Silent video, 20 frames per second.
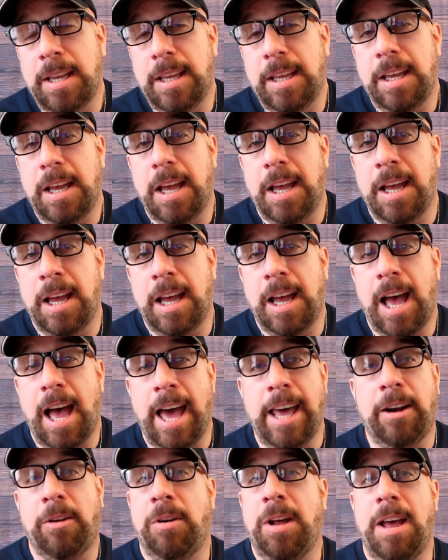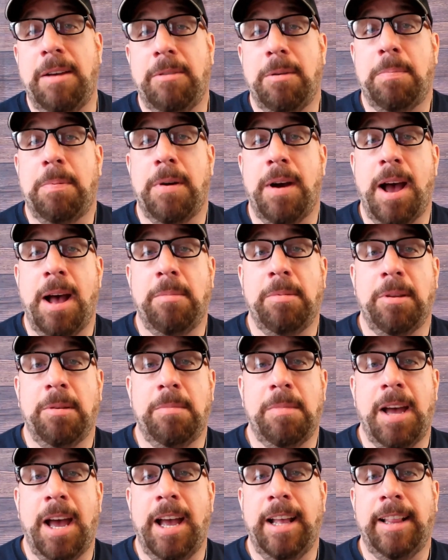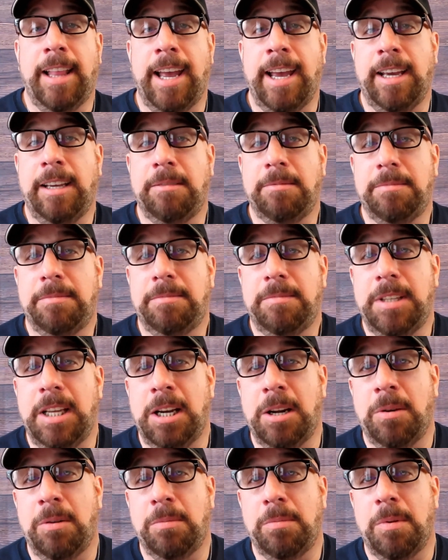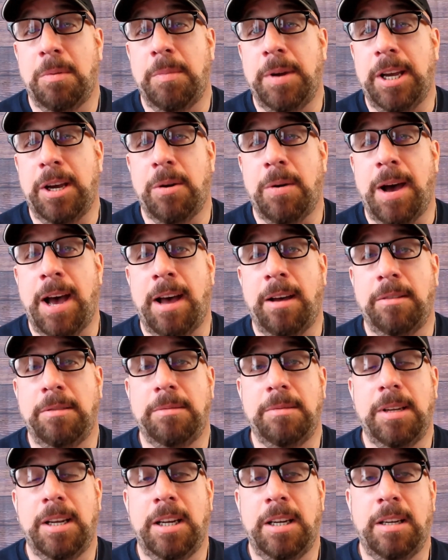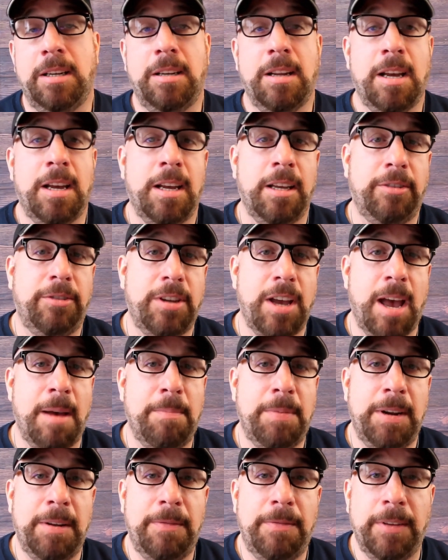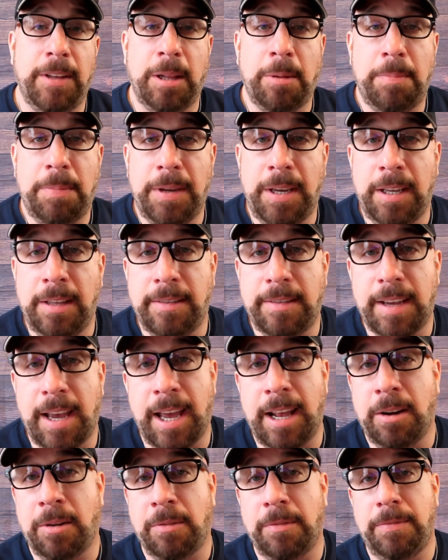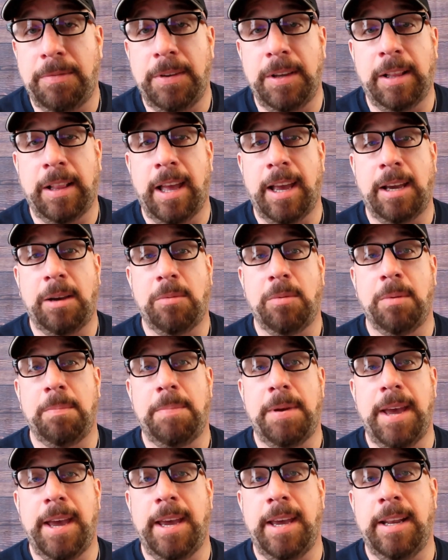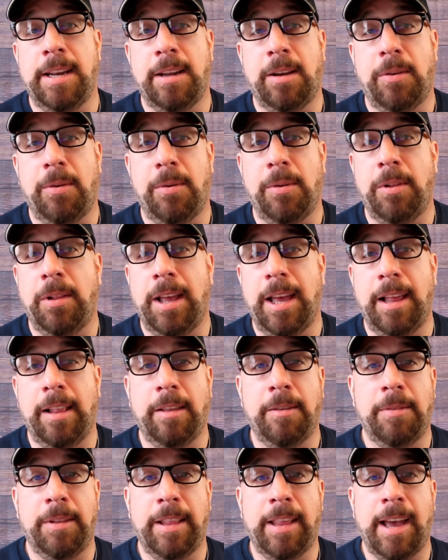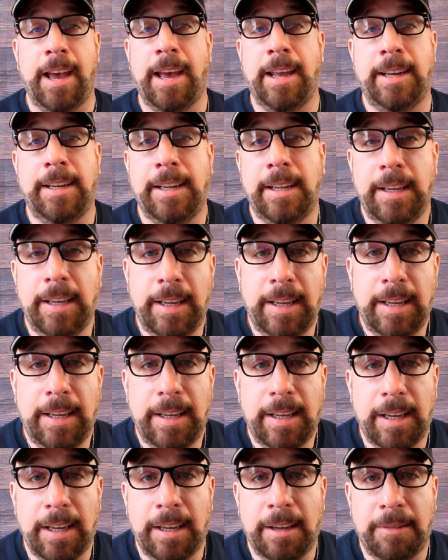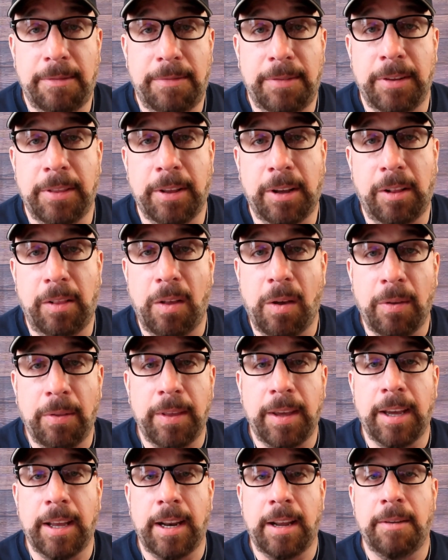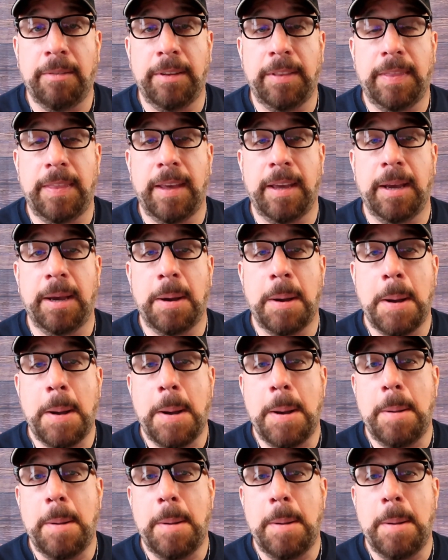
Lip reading: I don't have a problem. I like, when we go out and shop in the Philippines, I don't feel like we're paying a whole hell of a lot for the clothing and everything.